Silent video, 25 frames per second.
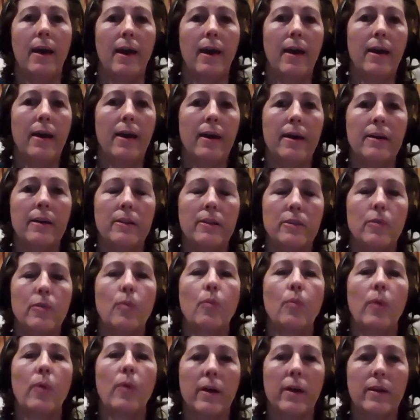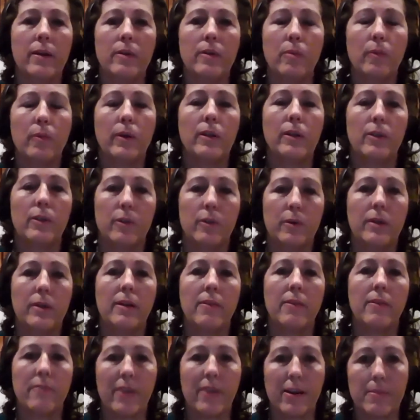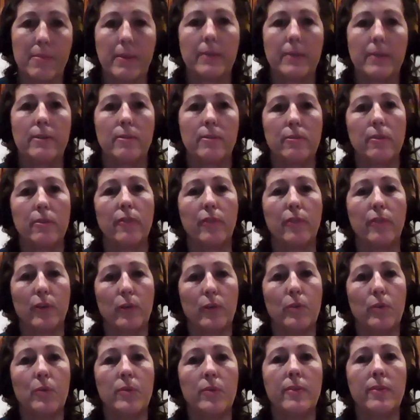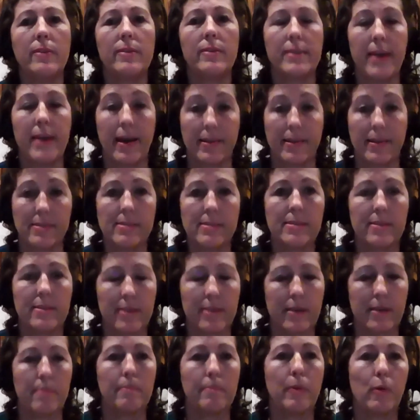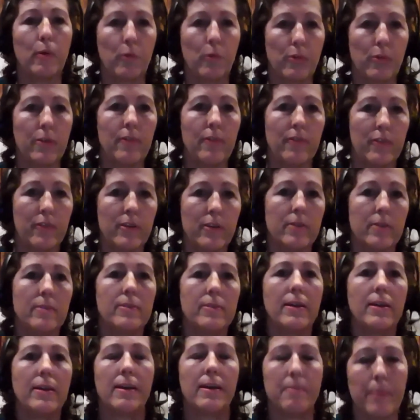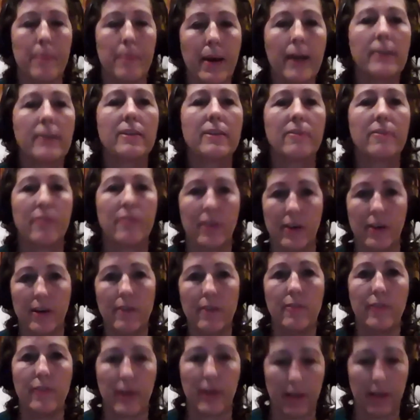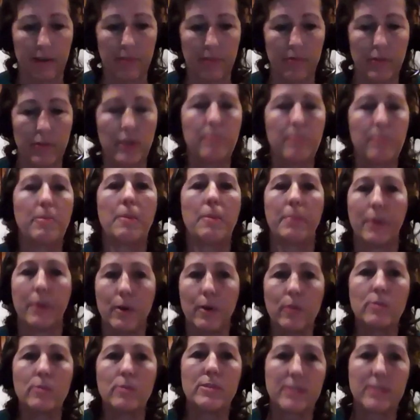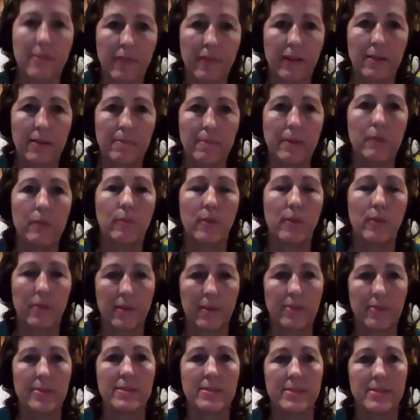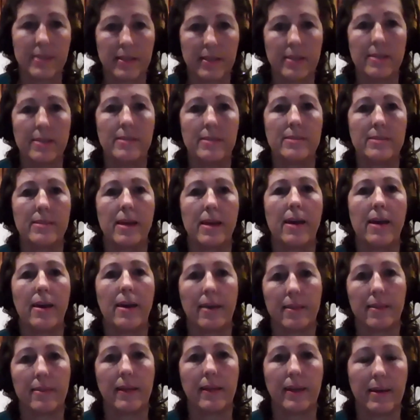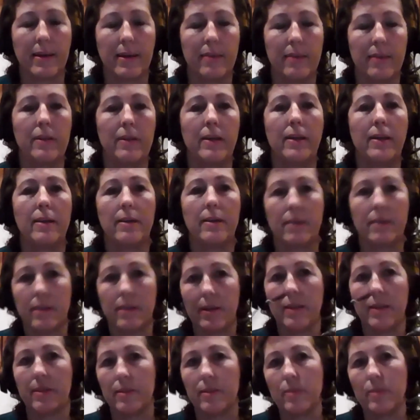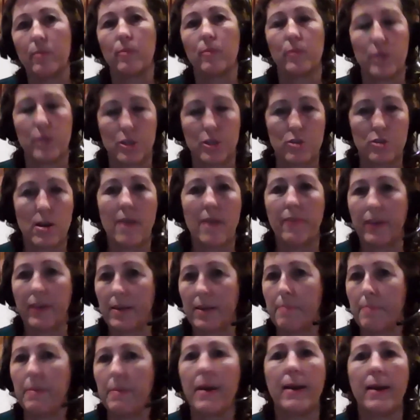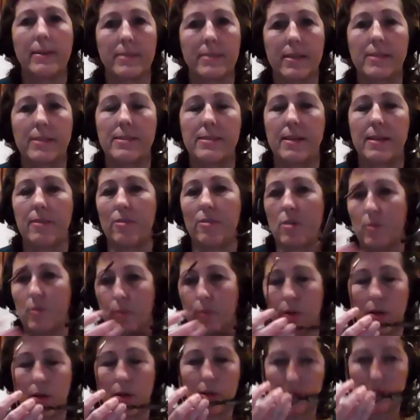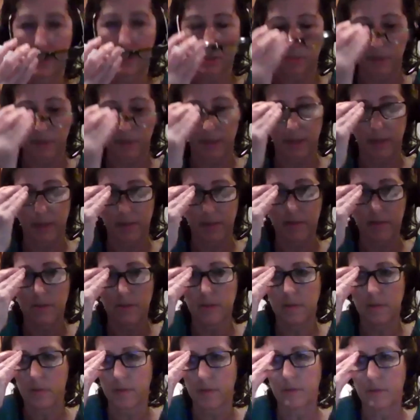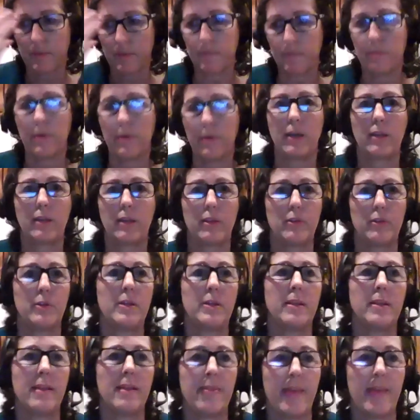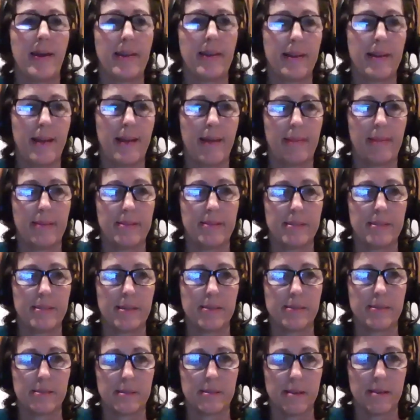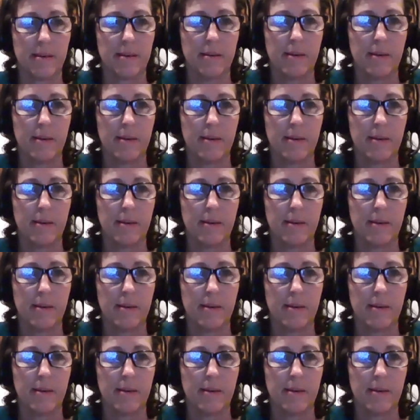And when we do an environmental review, yes, that both of the impact of the proposed development within the cities and the county and the traffic impacts, et cetera, would also be included in that analysis.